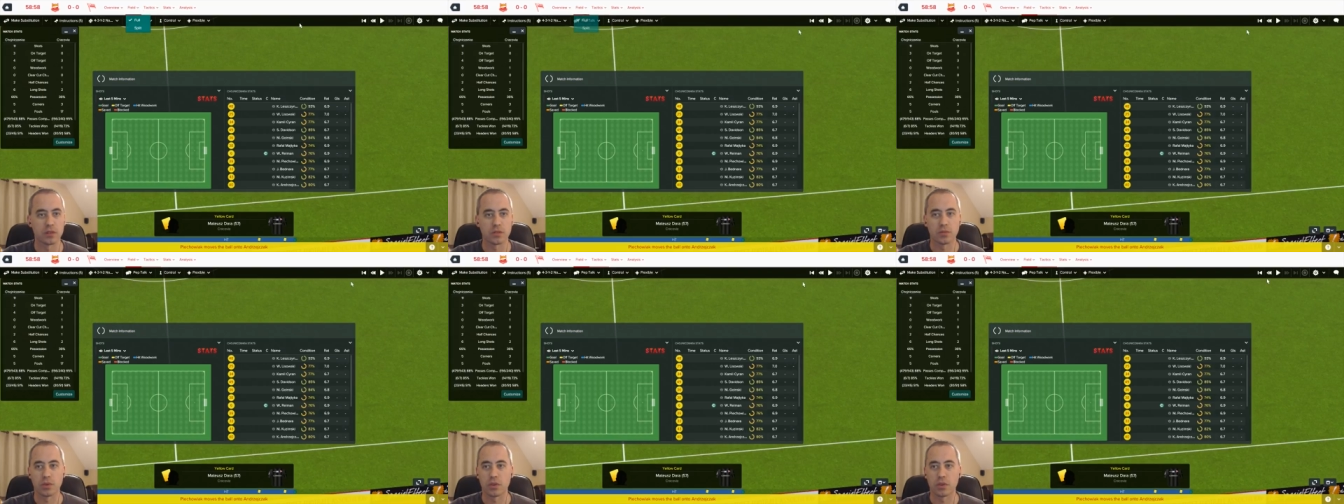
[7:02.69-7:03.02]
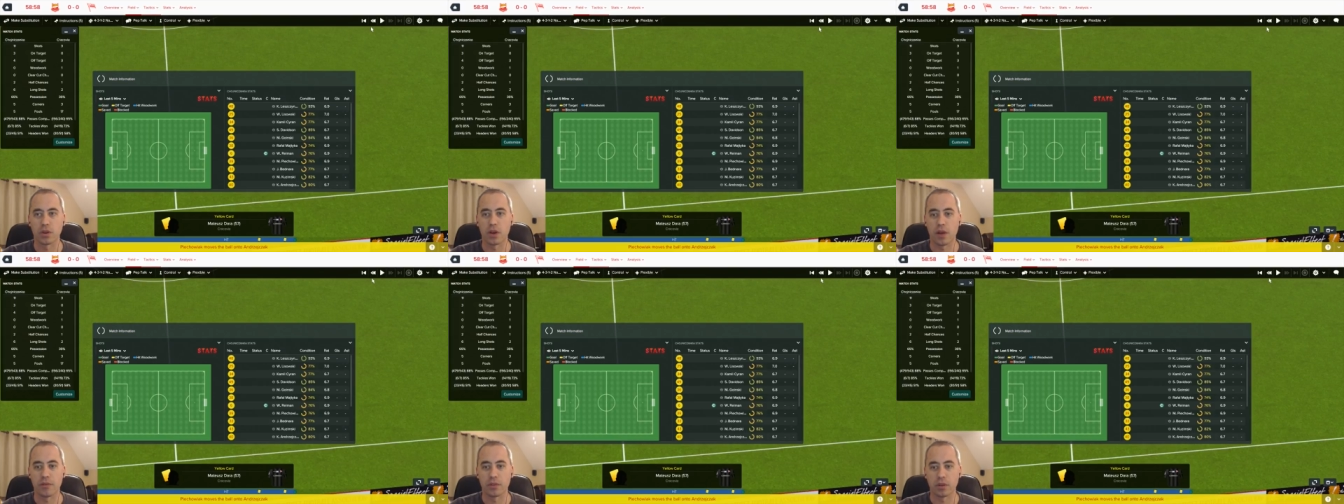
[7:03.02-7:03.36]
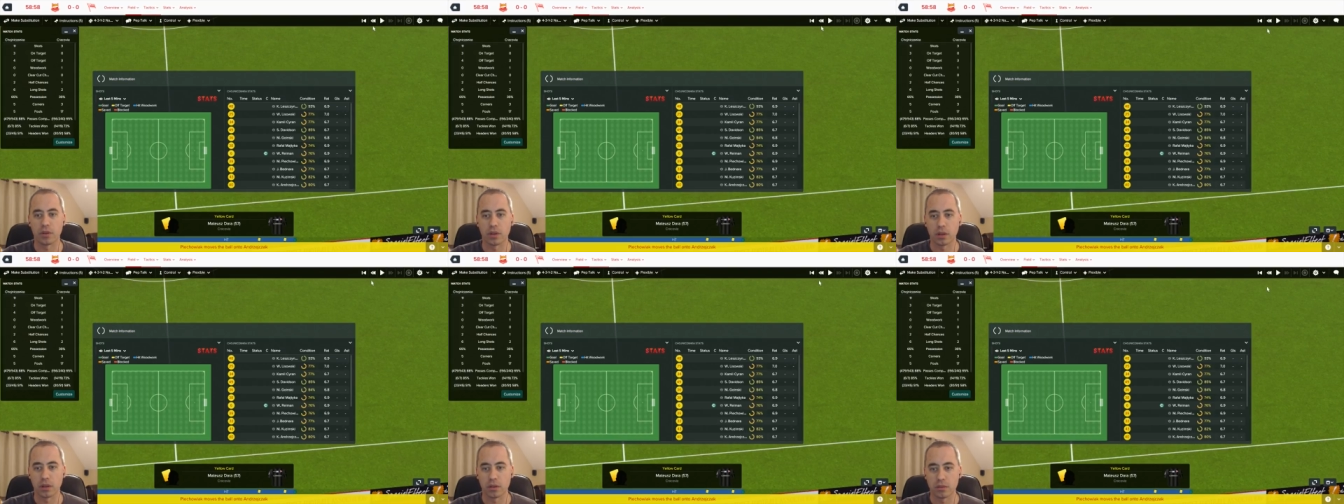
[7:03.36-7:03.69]
where they're having their
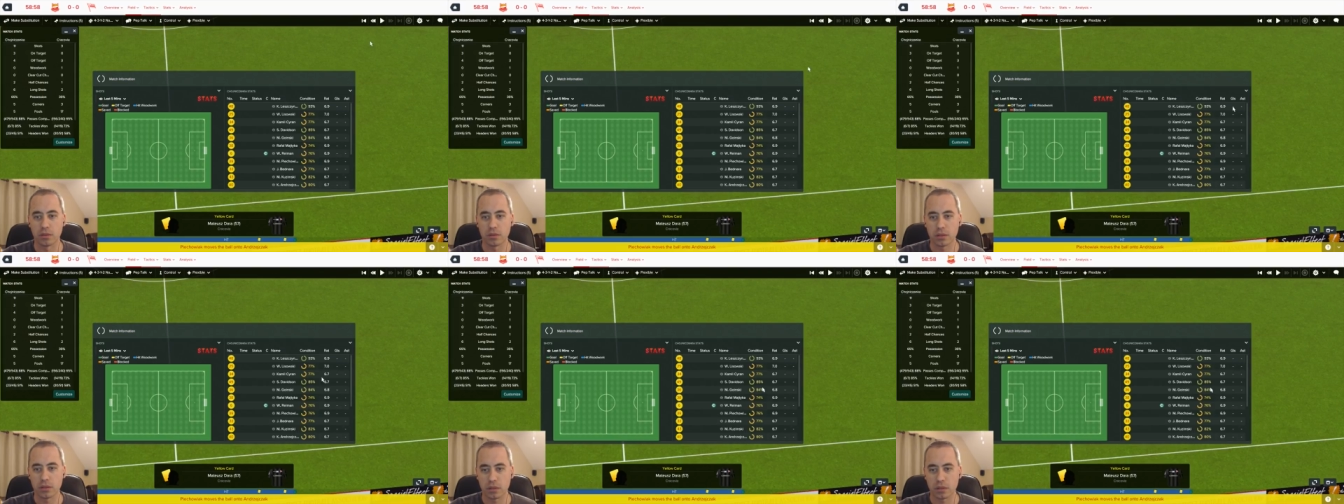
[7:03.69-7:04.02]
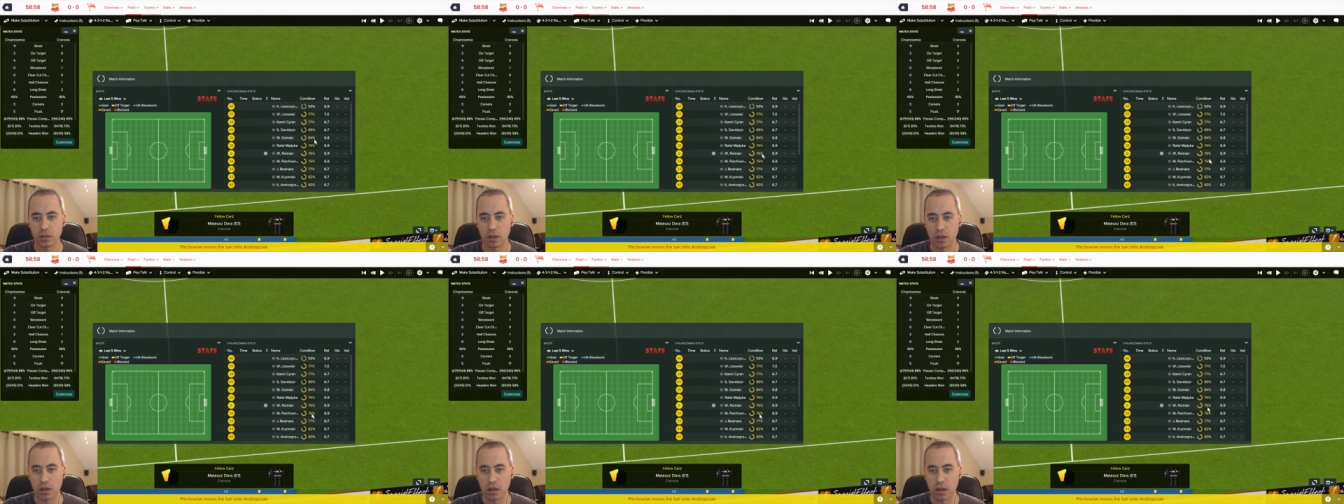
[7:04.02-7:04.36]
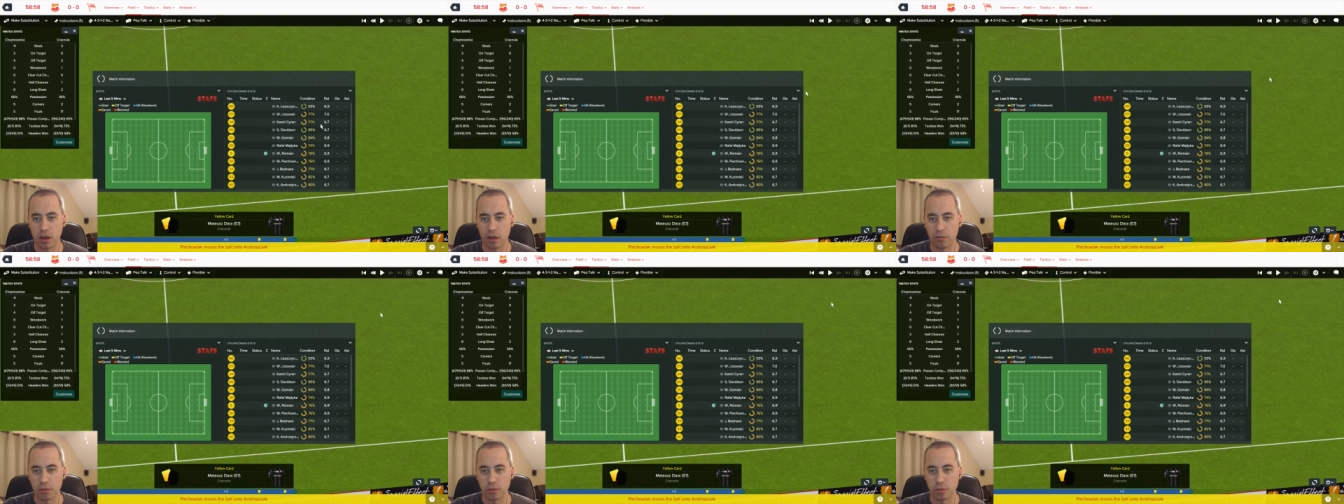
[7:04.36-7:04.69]
yellows. Okay,
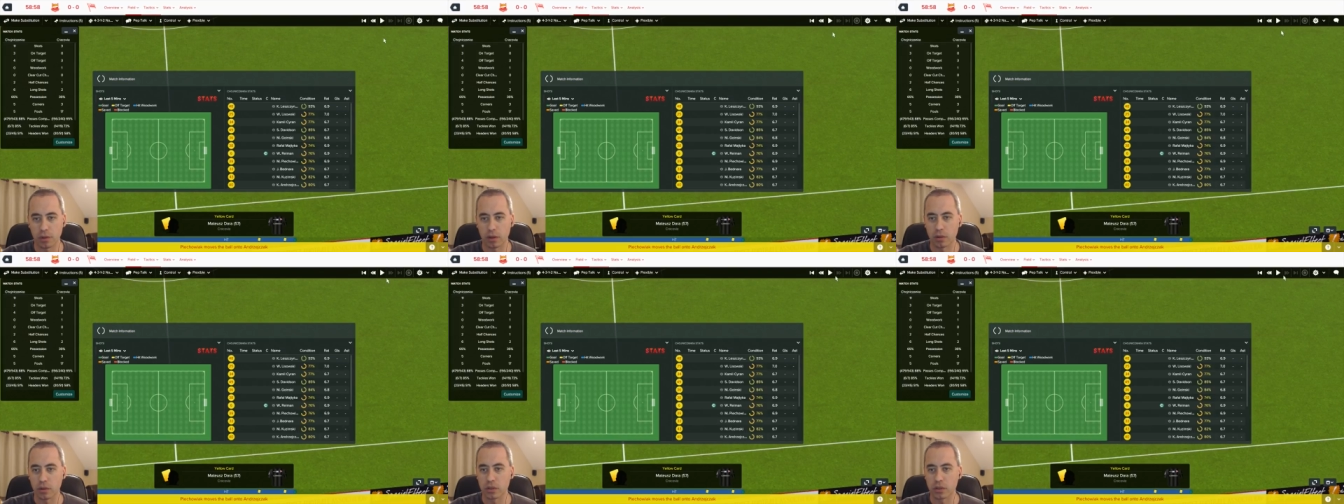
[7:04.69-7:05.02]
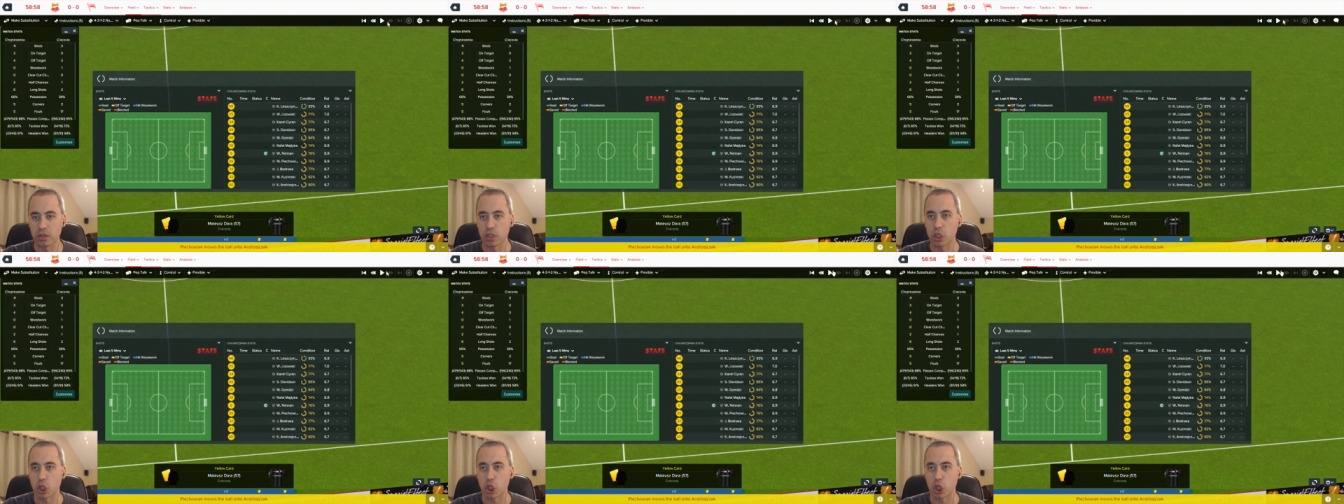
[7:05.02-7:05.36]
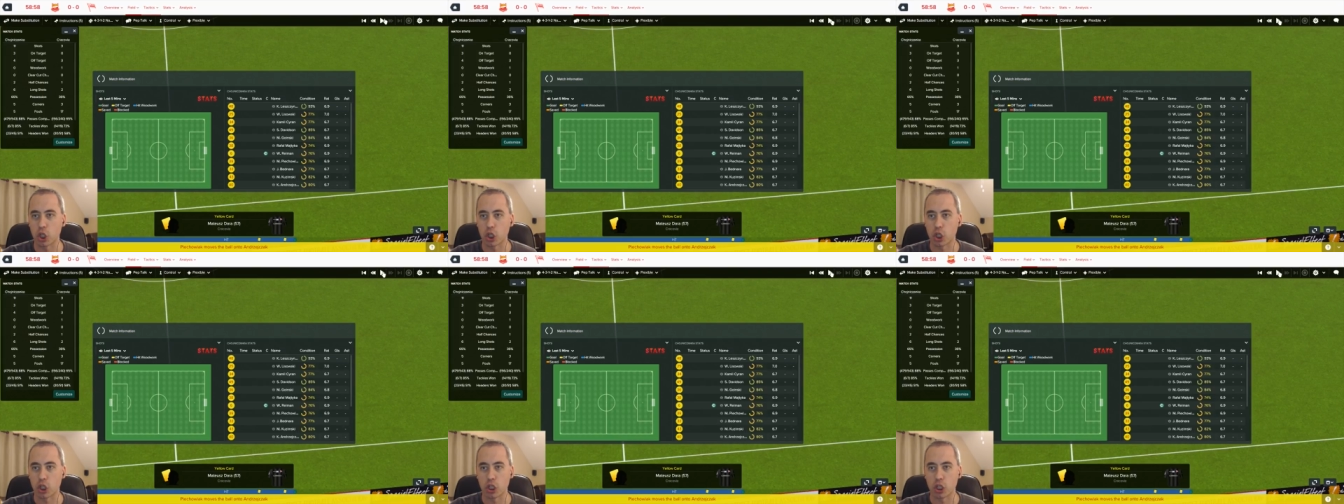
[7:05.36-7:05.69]
everyone here looks
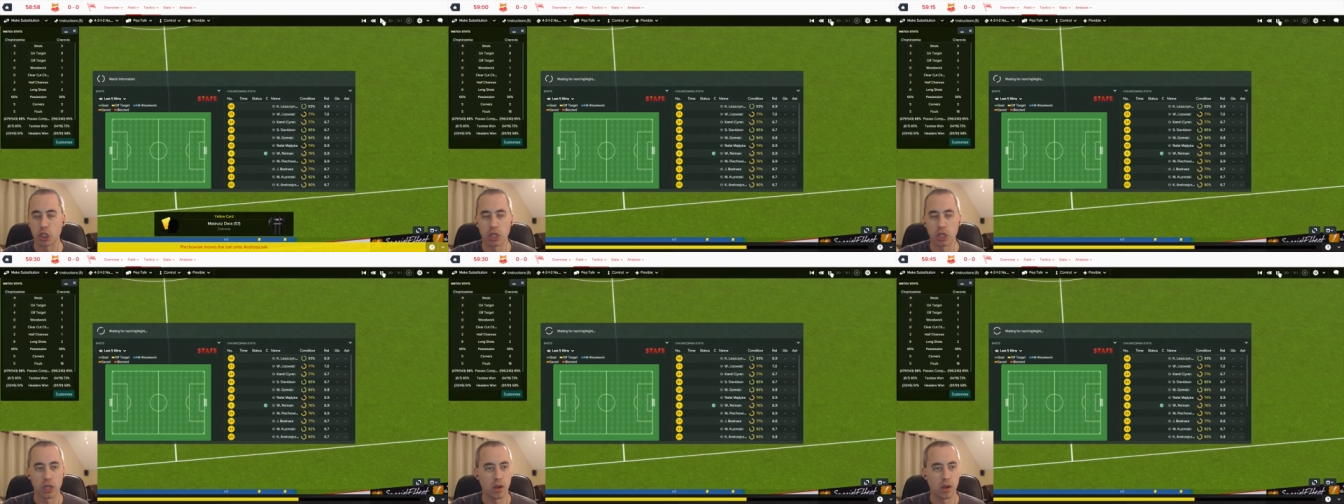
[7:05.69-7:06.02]
good.